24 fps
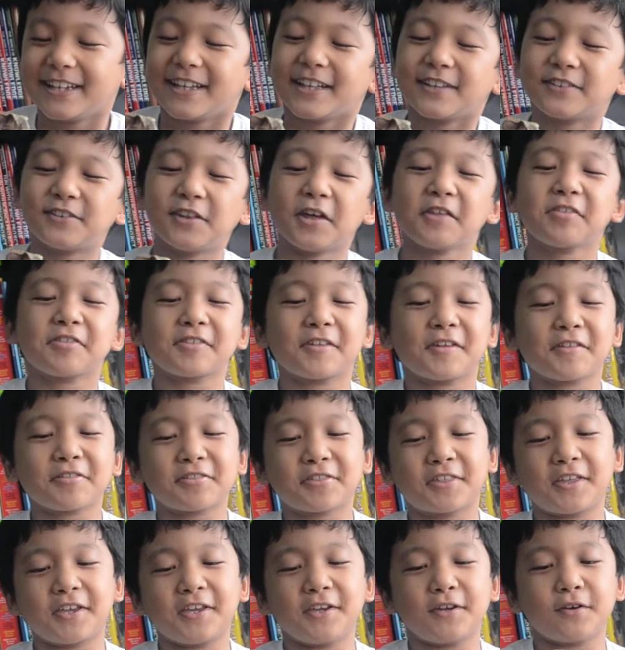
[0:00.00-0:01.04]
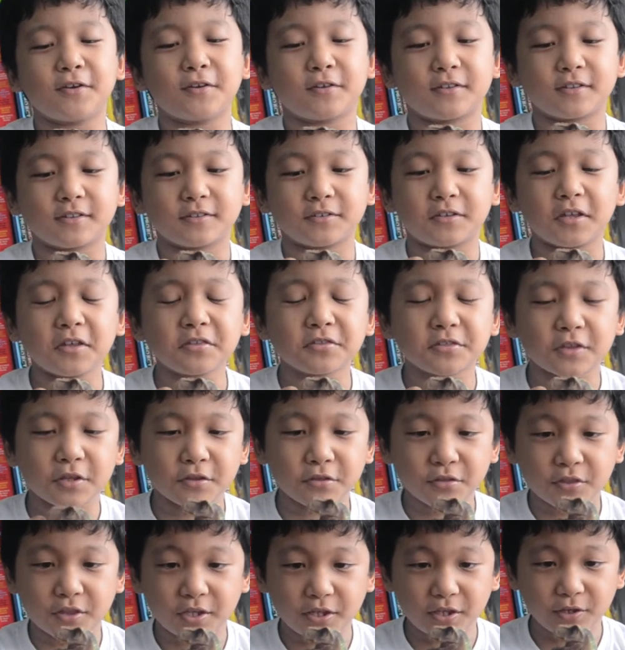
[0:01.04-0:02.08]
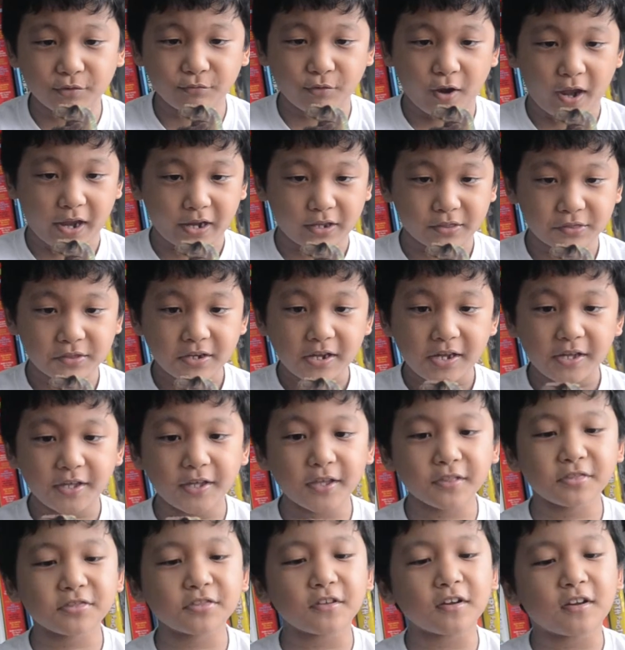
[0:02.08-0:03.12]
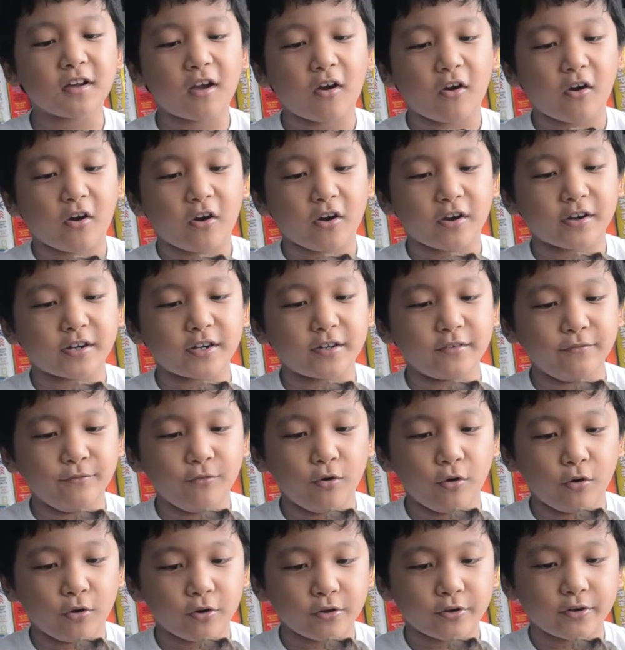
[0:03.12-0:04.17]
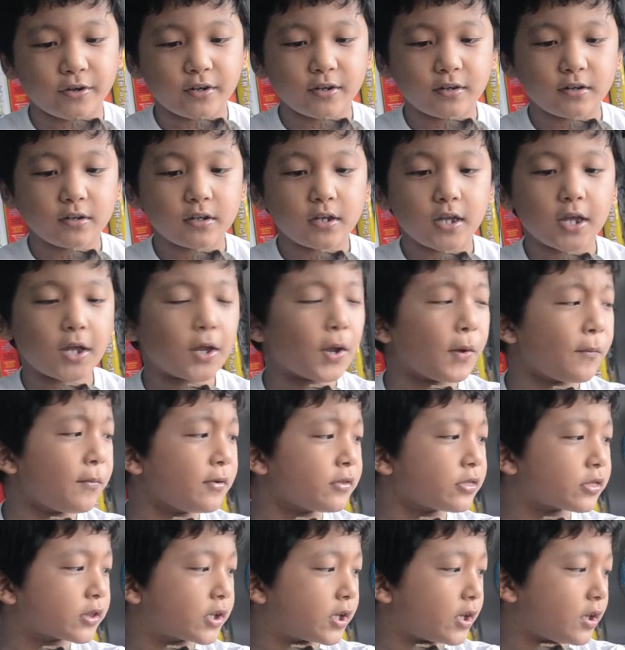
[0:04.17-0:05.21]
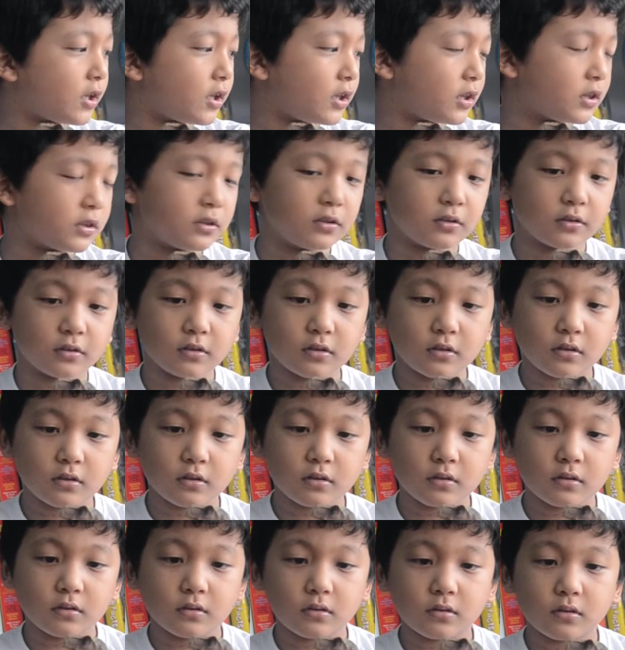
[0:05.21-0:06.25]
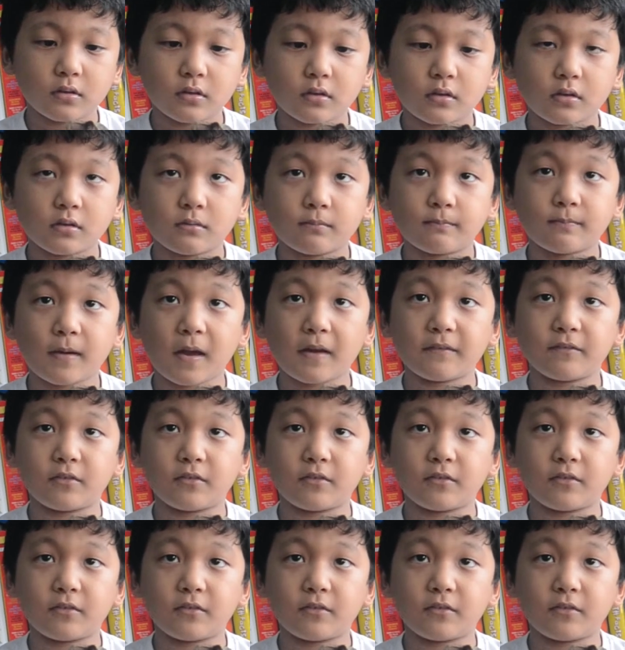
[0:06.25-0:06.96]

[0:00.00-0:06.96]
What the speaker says: This is T-Rex. It's a carnivore. It was killed by